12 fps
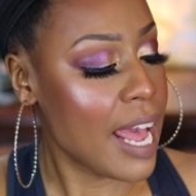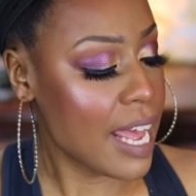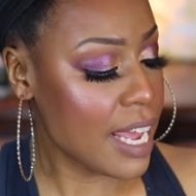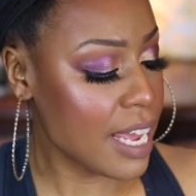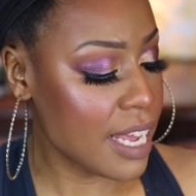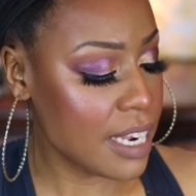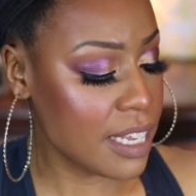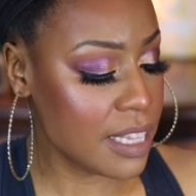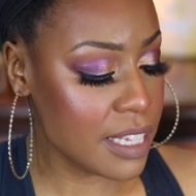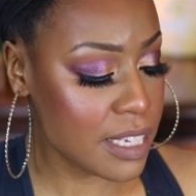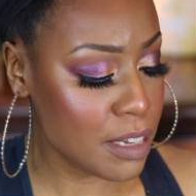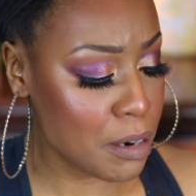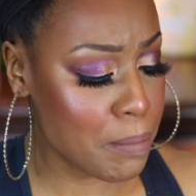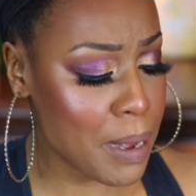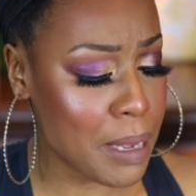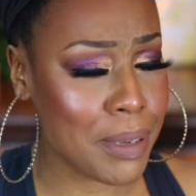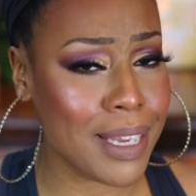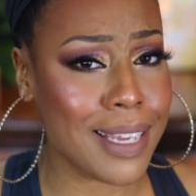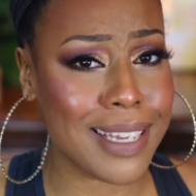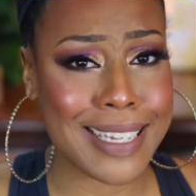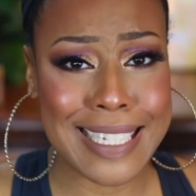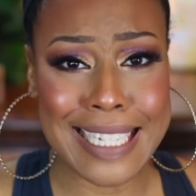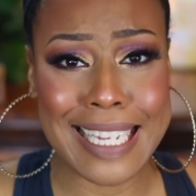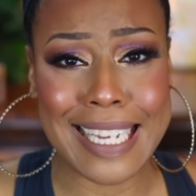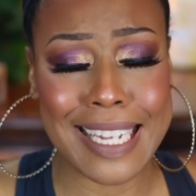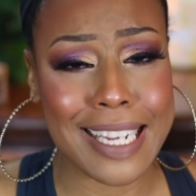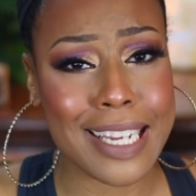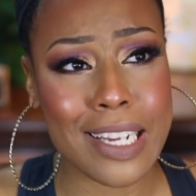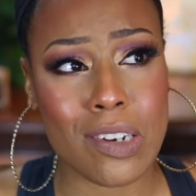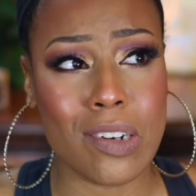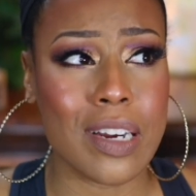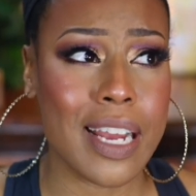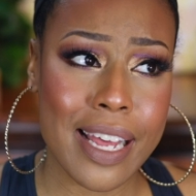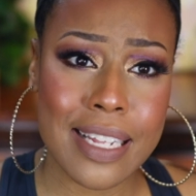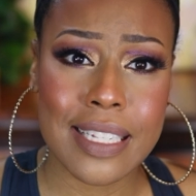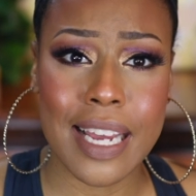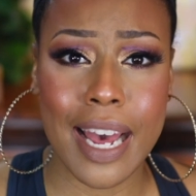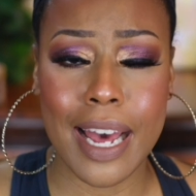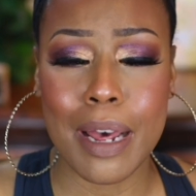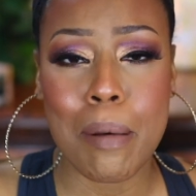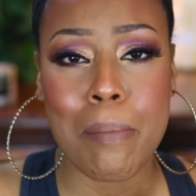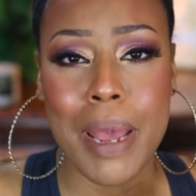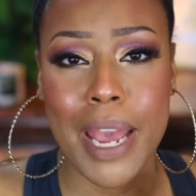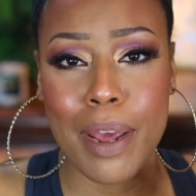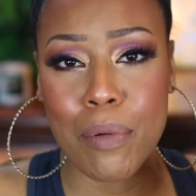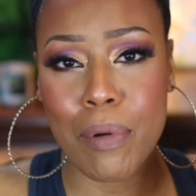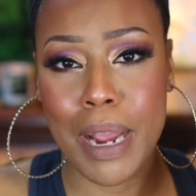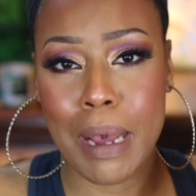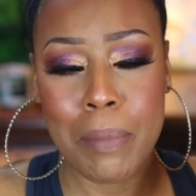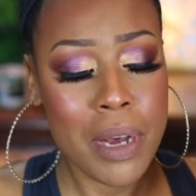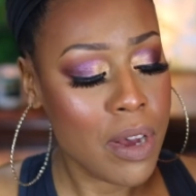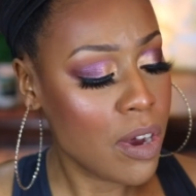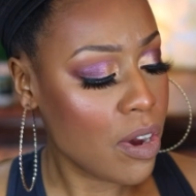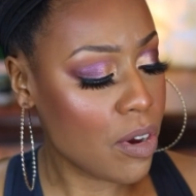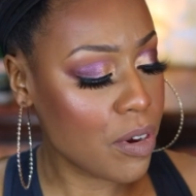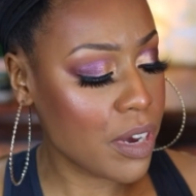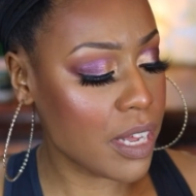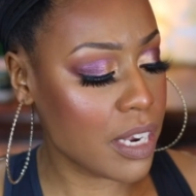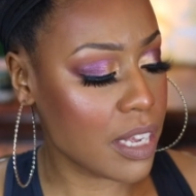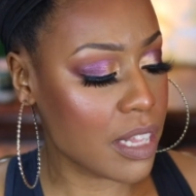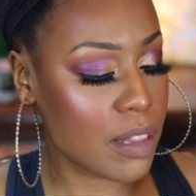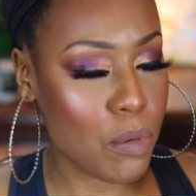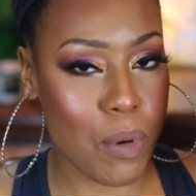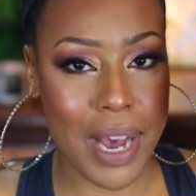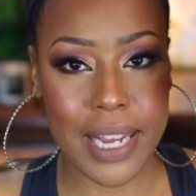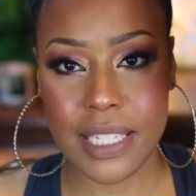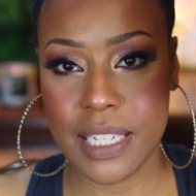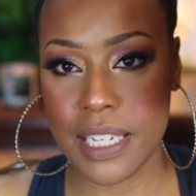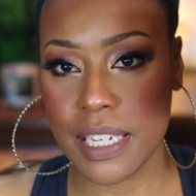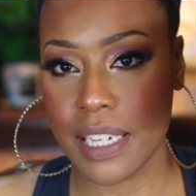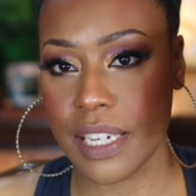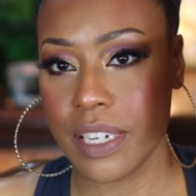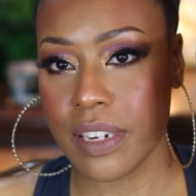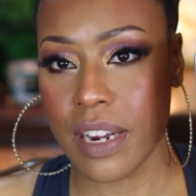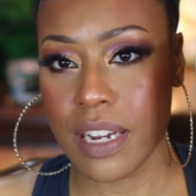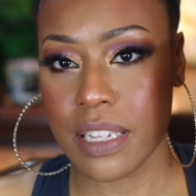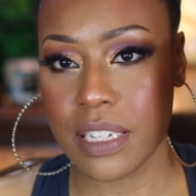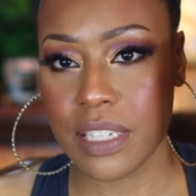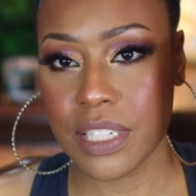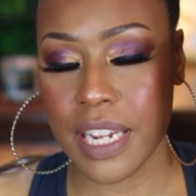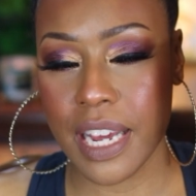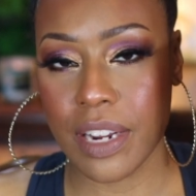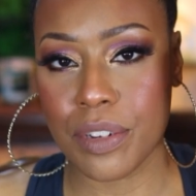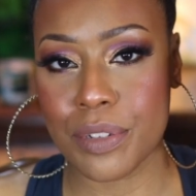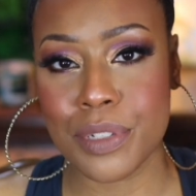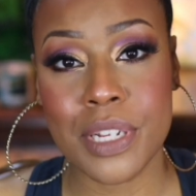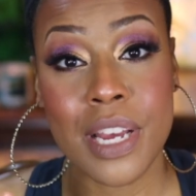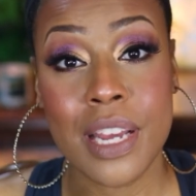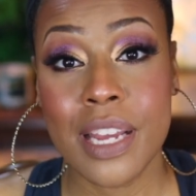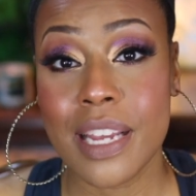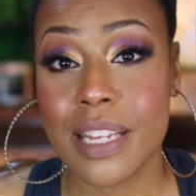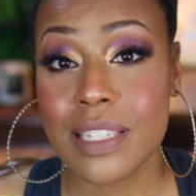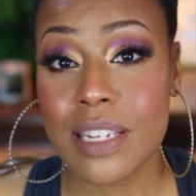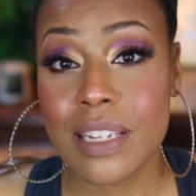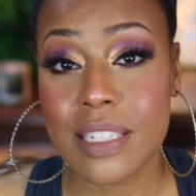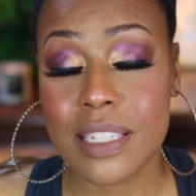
And this little baby is getting or has got a bad rap on the YT. Here are the shadows it's on